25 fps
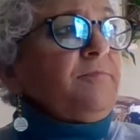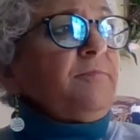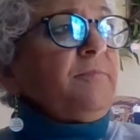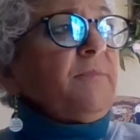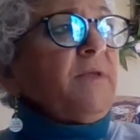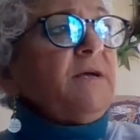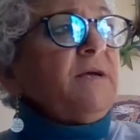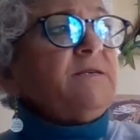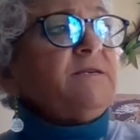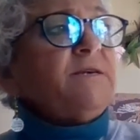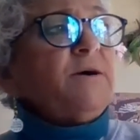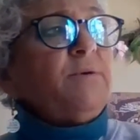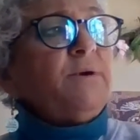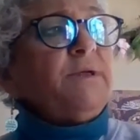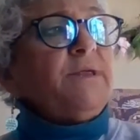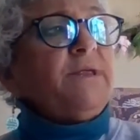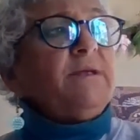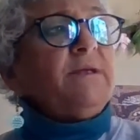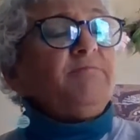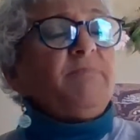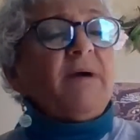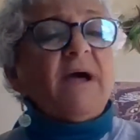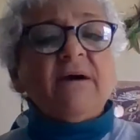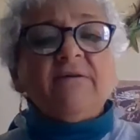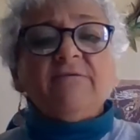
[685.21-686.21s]
So in
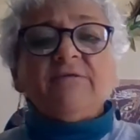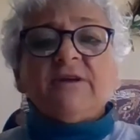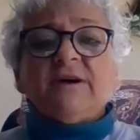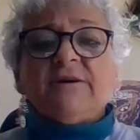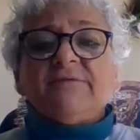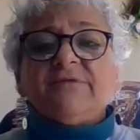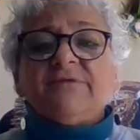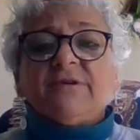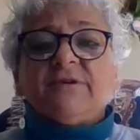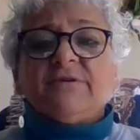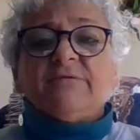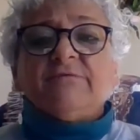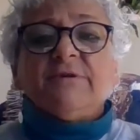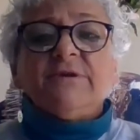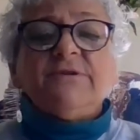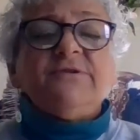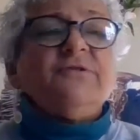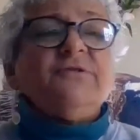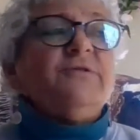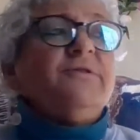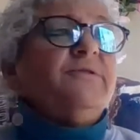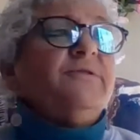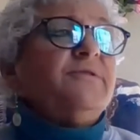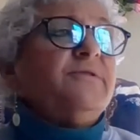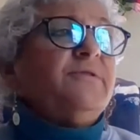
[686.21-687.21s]
Pavlov's
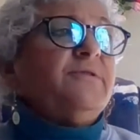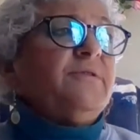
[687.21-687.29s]
original